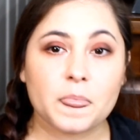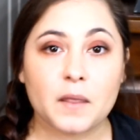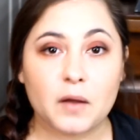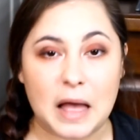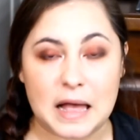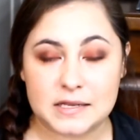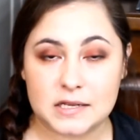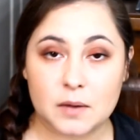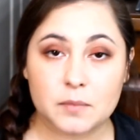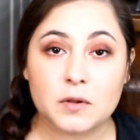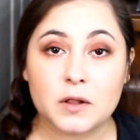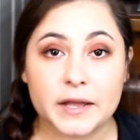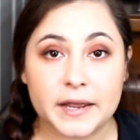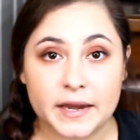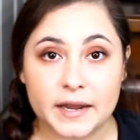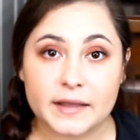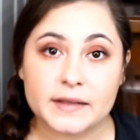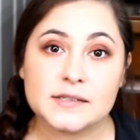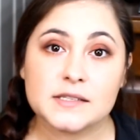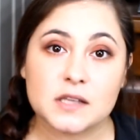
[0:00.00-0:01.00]
as I'm
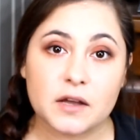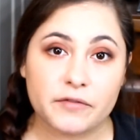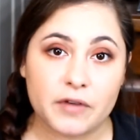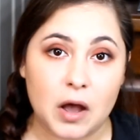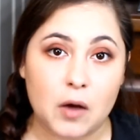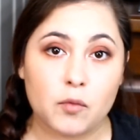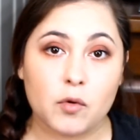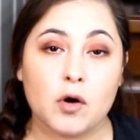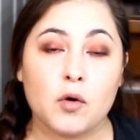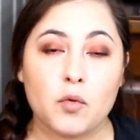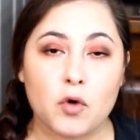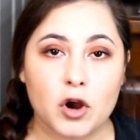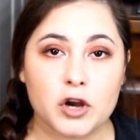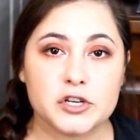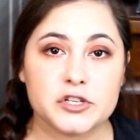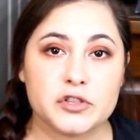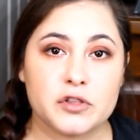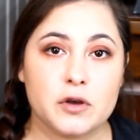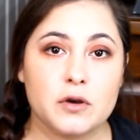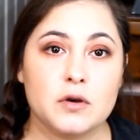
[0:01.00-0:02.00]
cleaning and stuff, I will
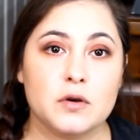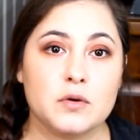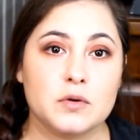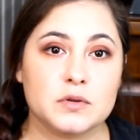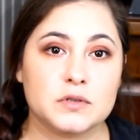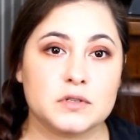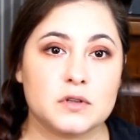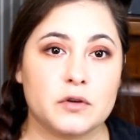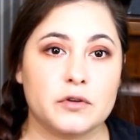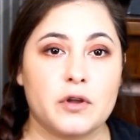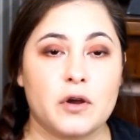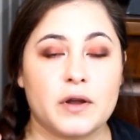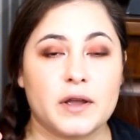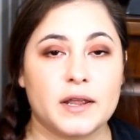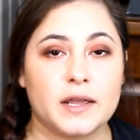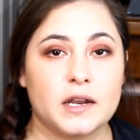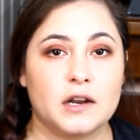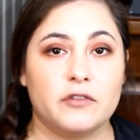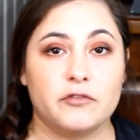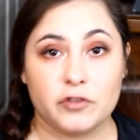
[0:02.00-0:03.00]
watch those so y'all can
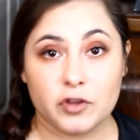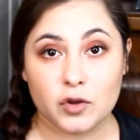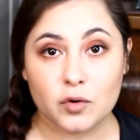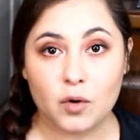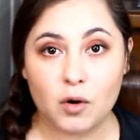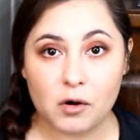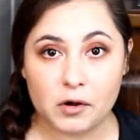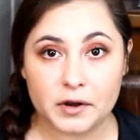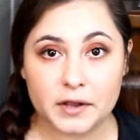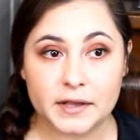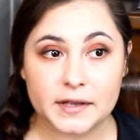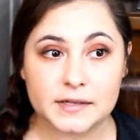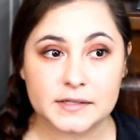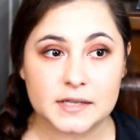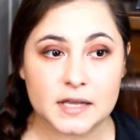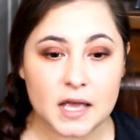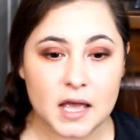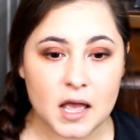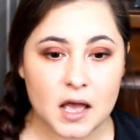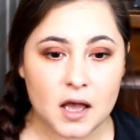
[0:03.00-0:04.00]
get a view on
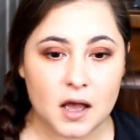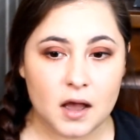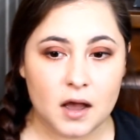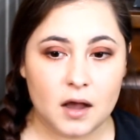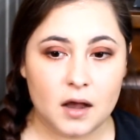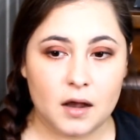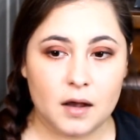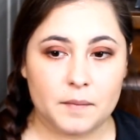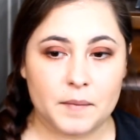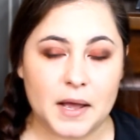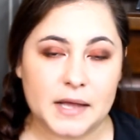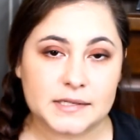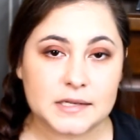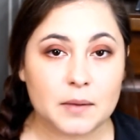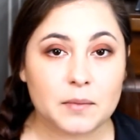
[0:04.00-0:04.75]
it as